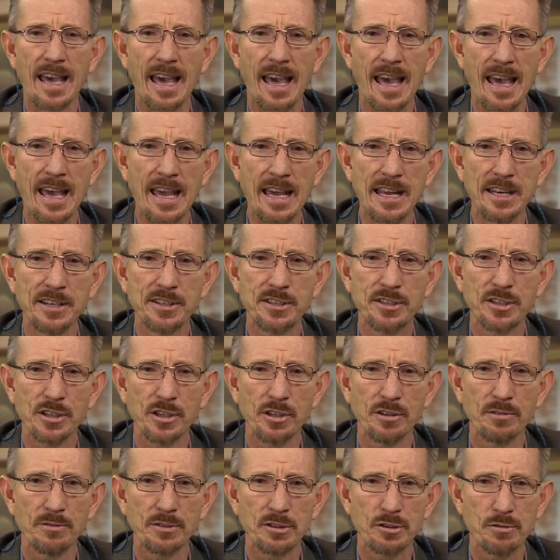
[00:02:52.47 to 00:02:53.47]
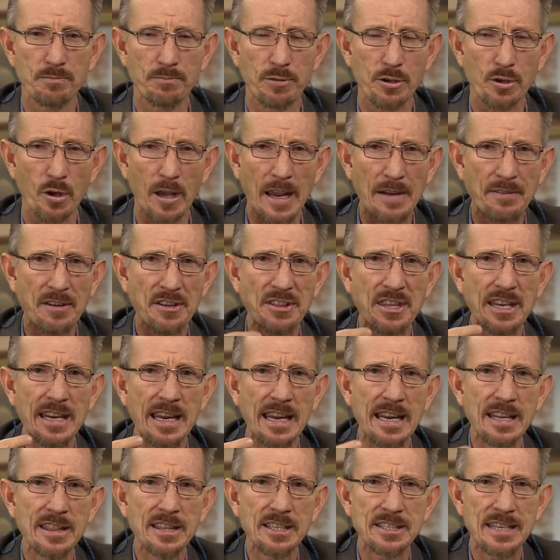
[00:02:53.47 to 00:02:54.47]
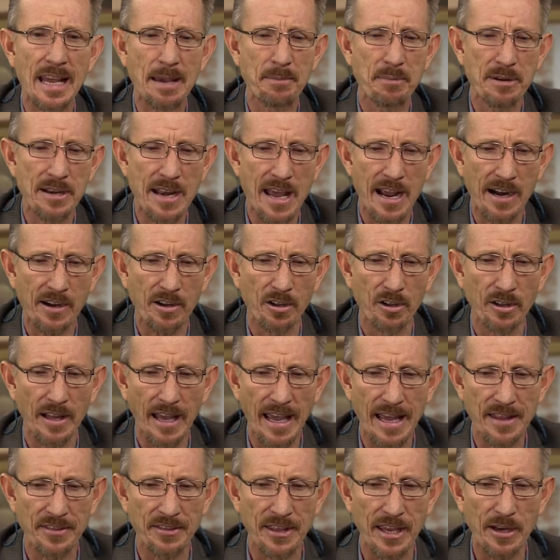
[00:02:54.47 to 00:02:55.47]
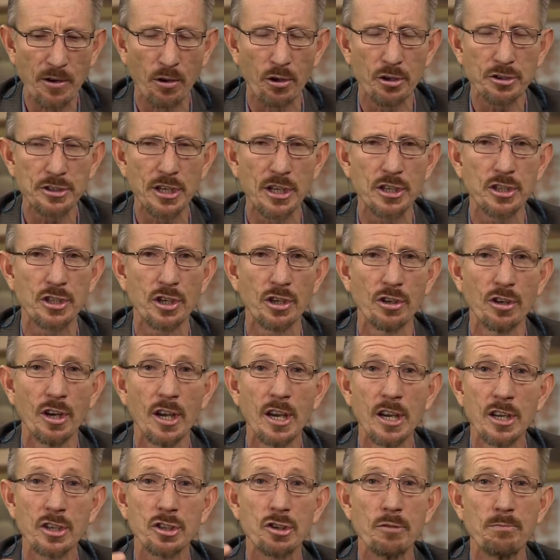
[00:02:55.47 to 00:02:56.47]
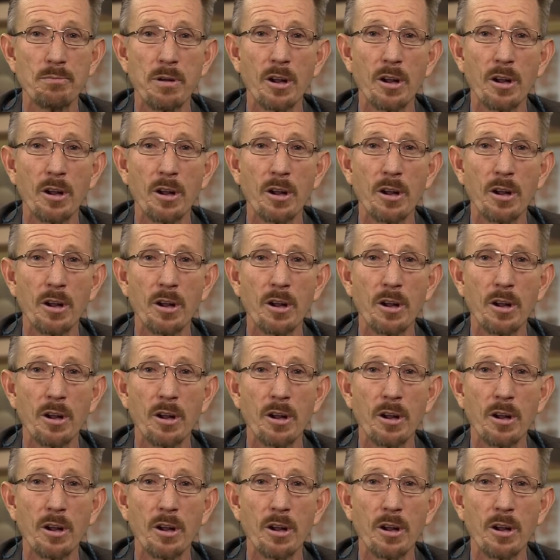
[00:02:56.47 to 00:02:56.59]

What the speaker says: and to put everything in the tabernacle and then also to